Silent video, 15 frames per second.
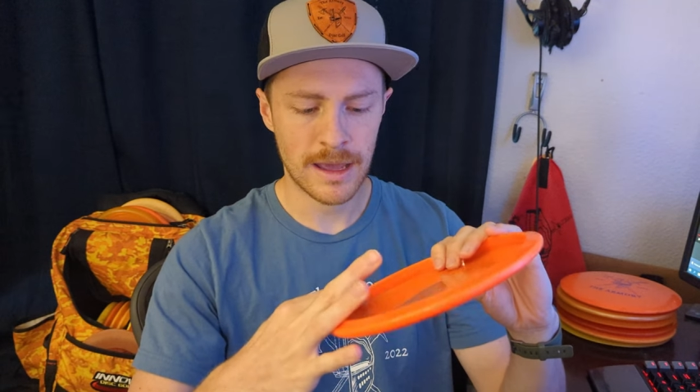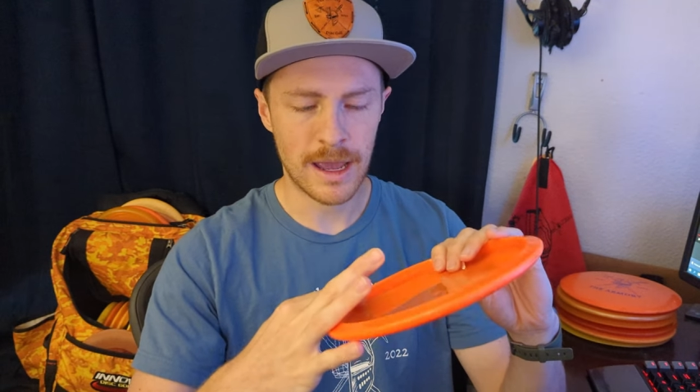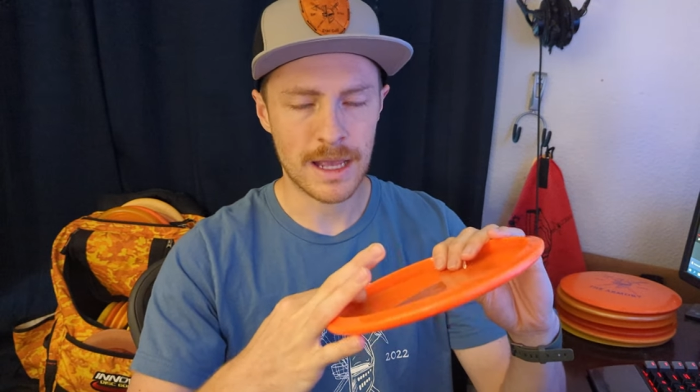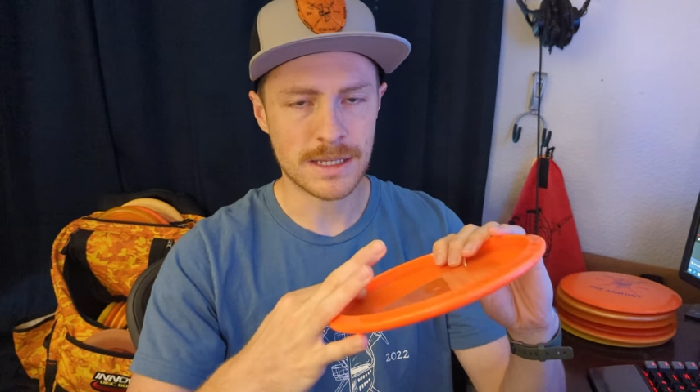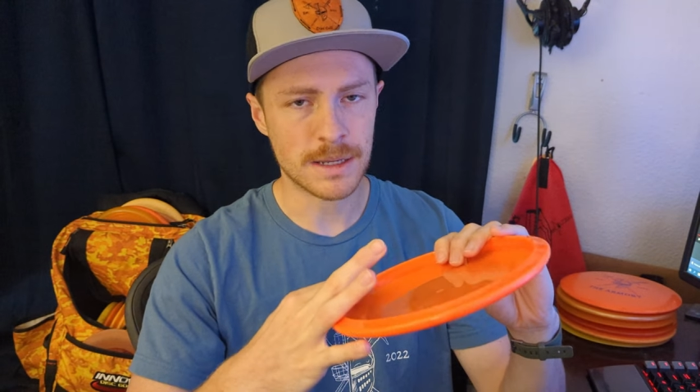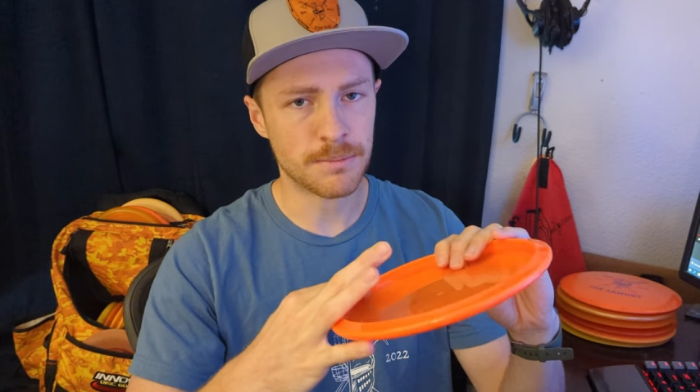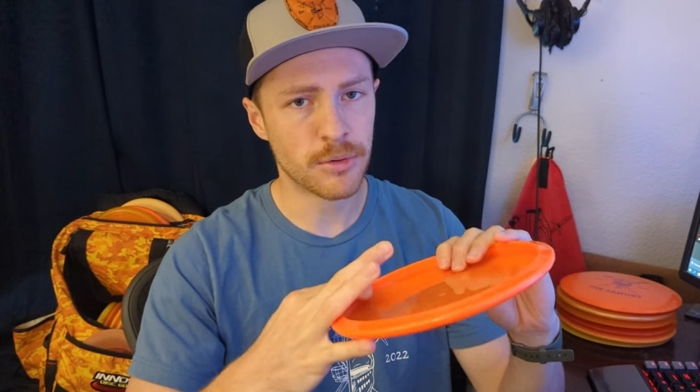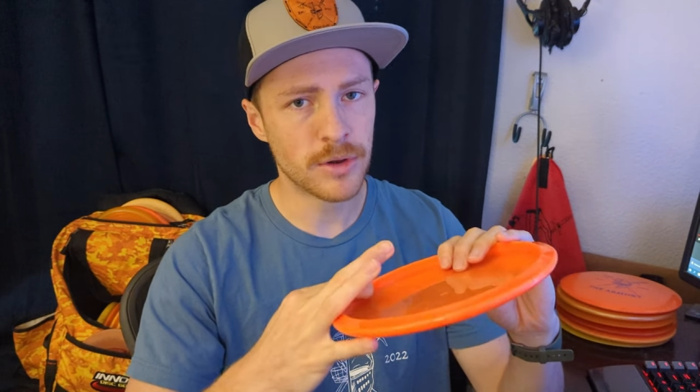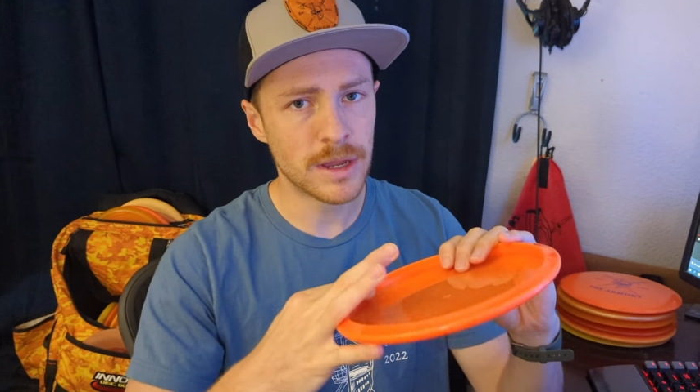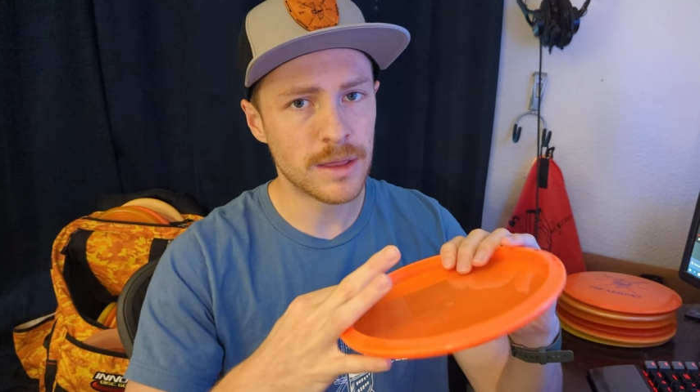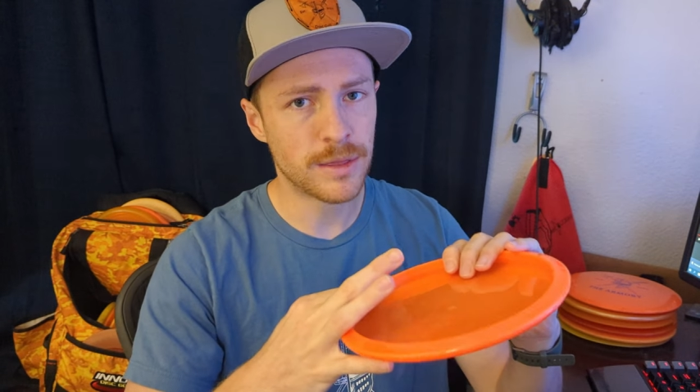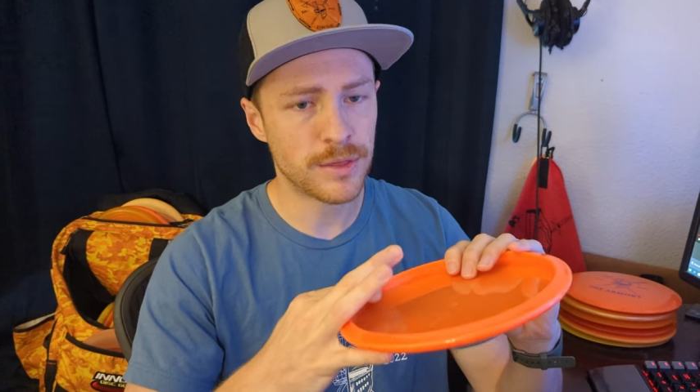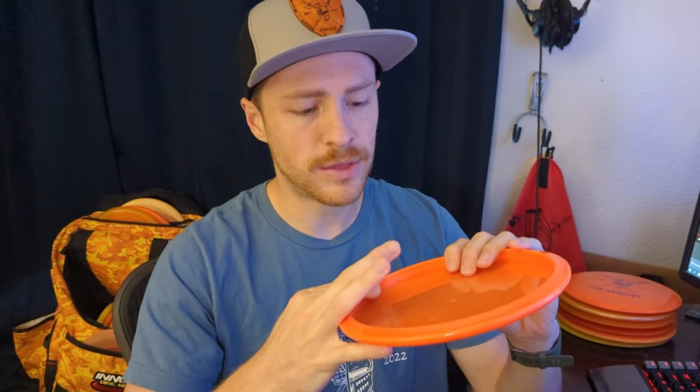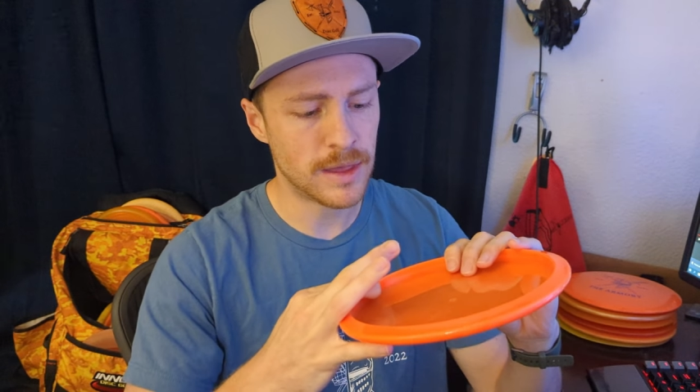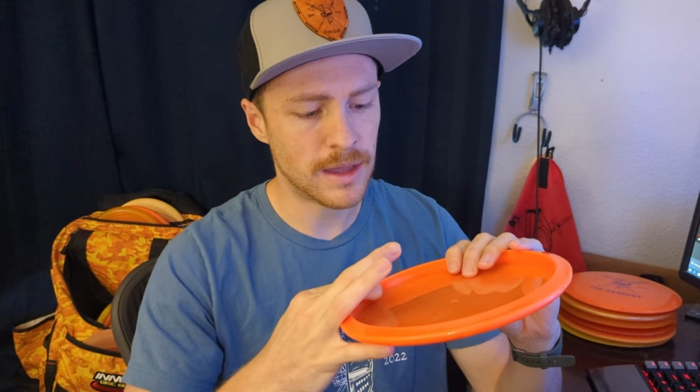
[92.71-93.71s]
It's a pretty
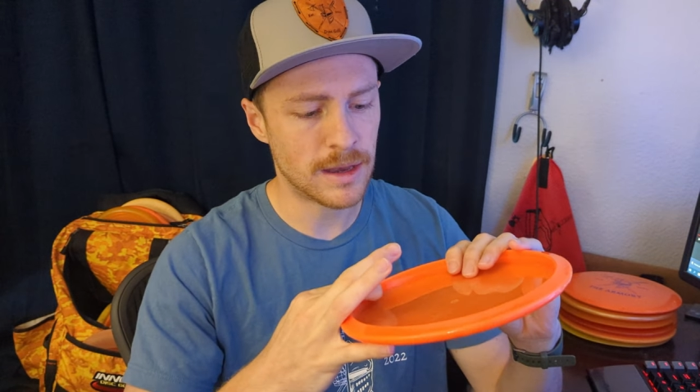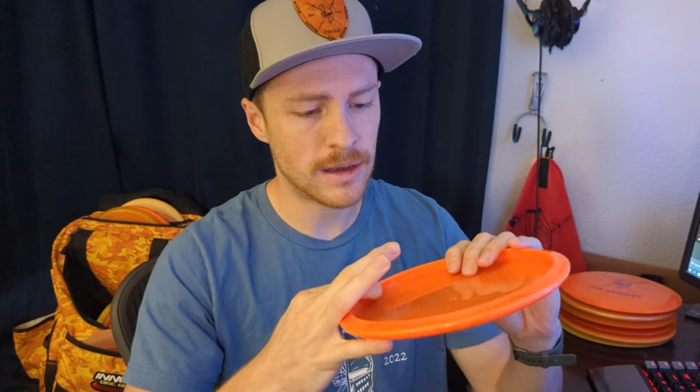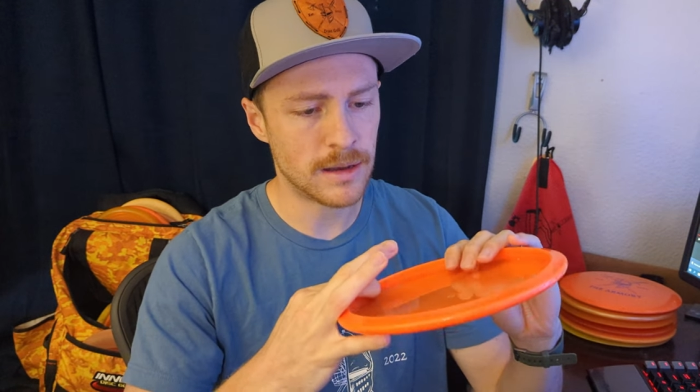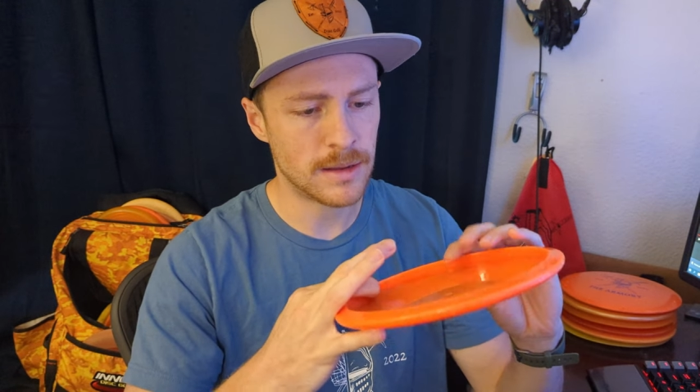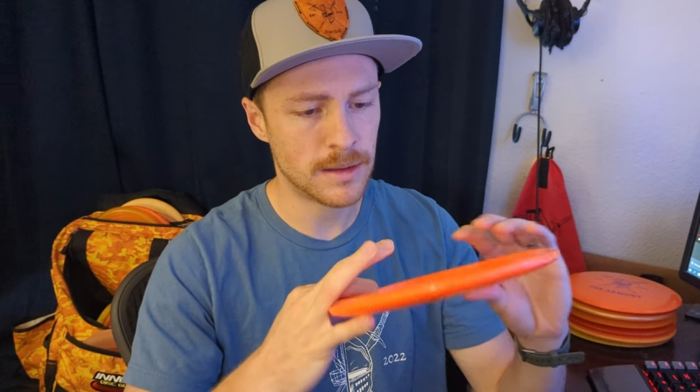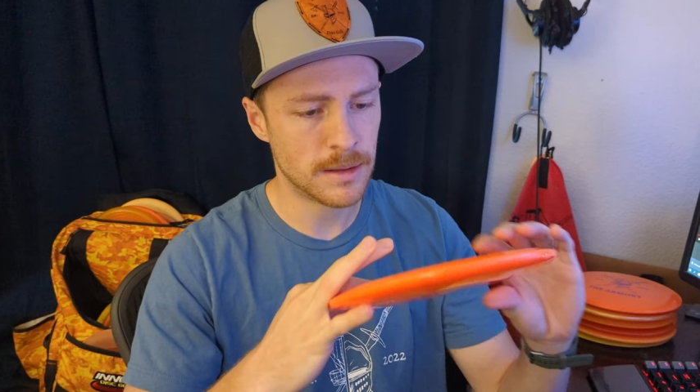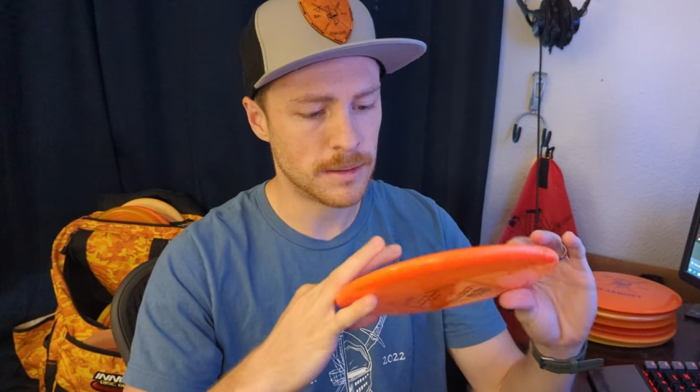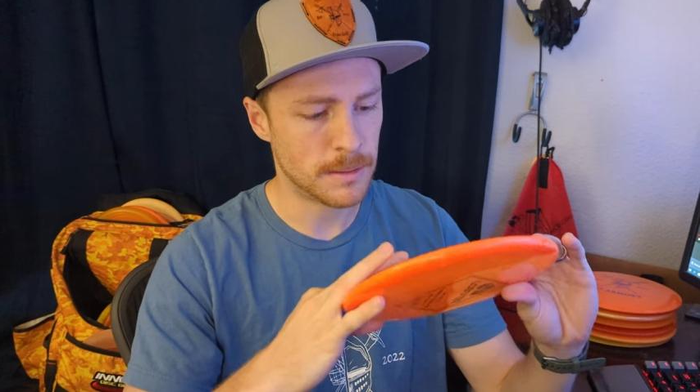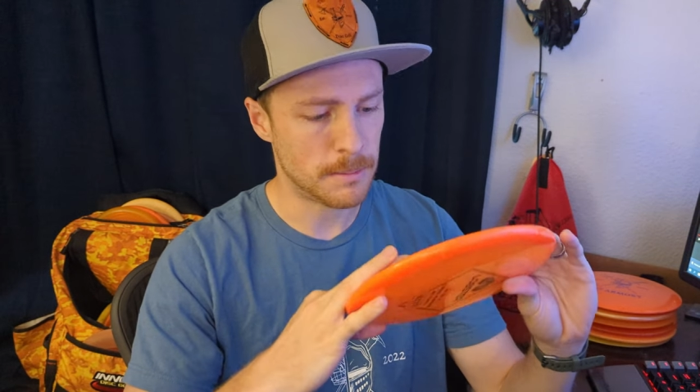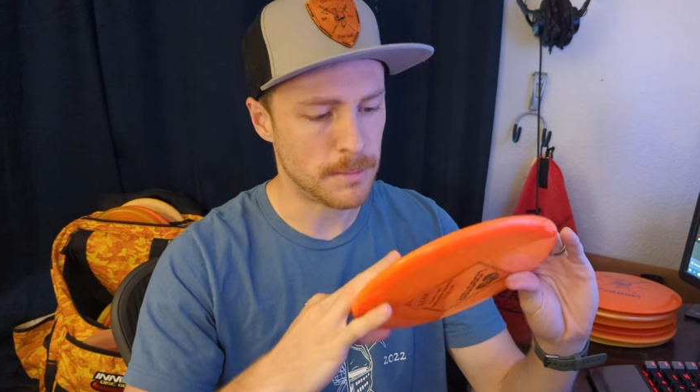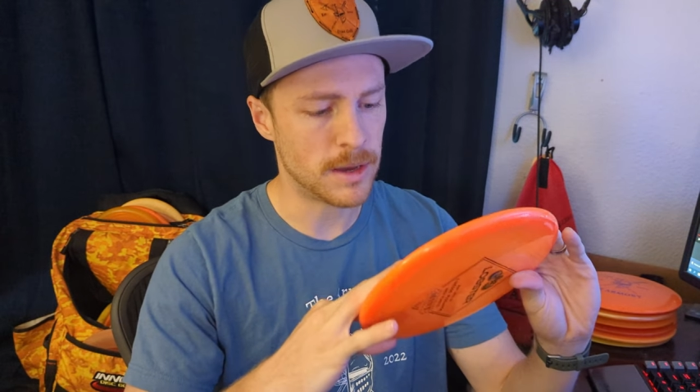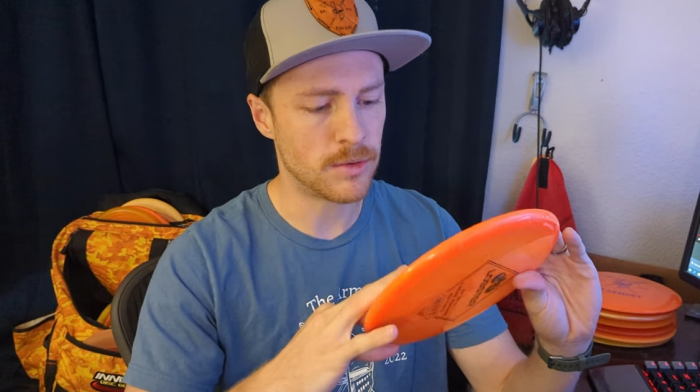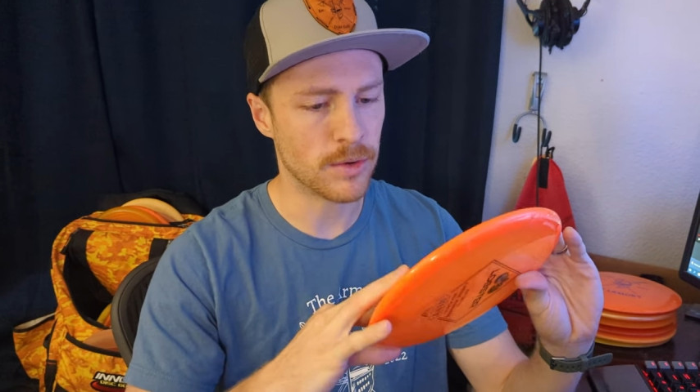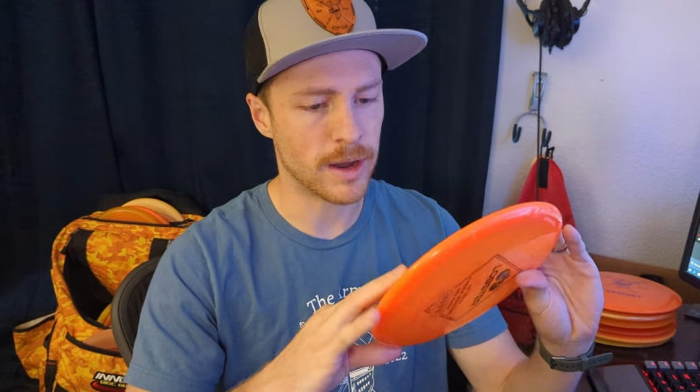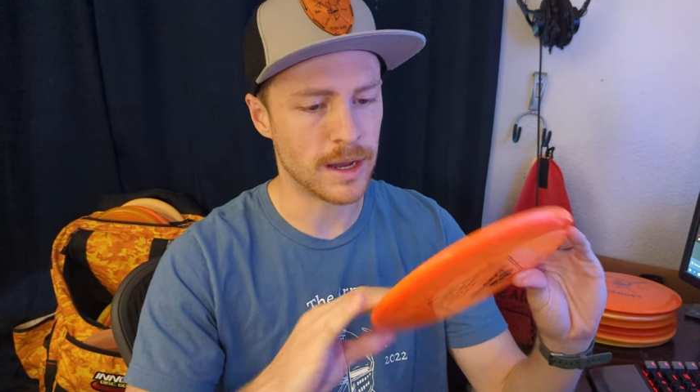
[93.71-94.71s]
thin
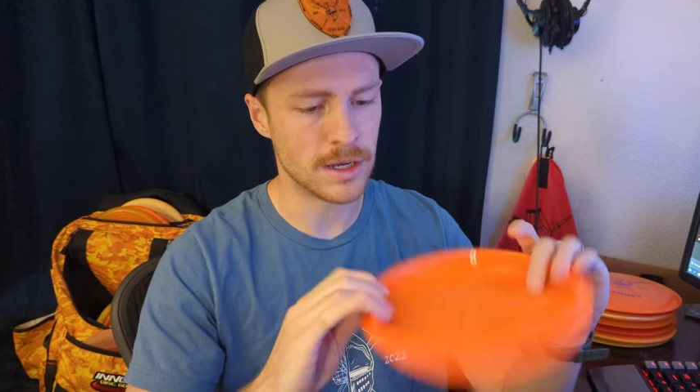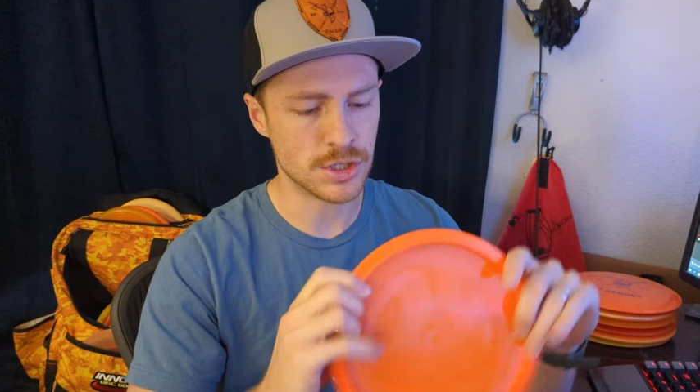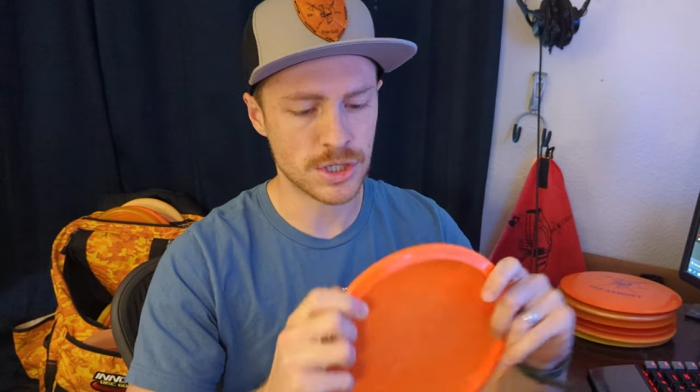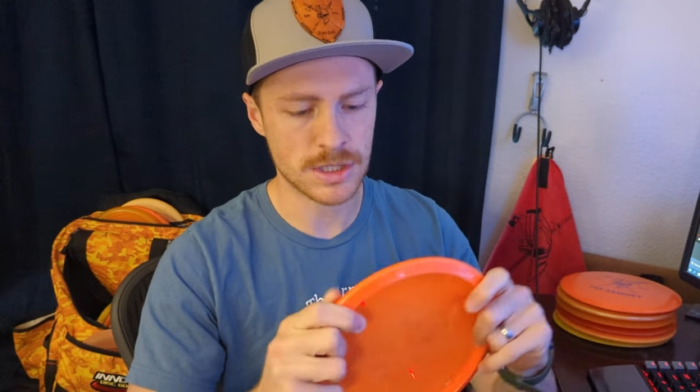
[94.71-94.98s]
mid-range.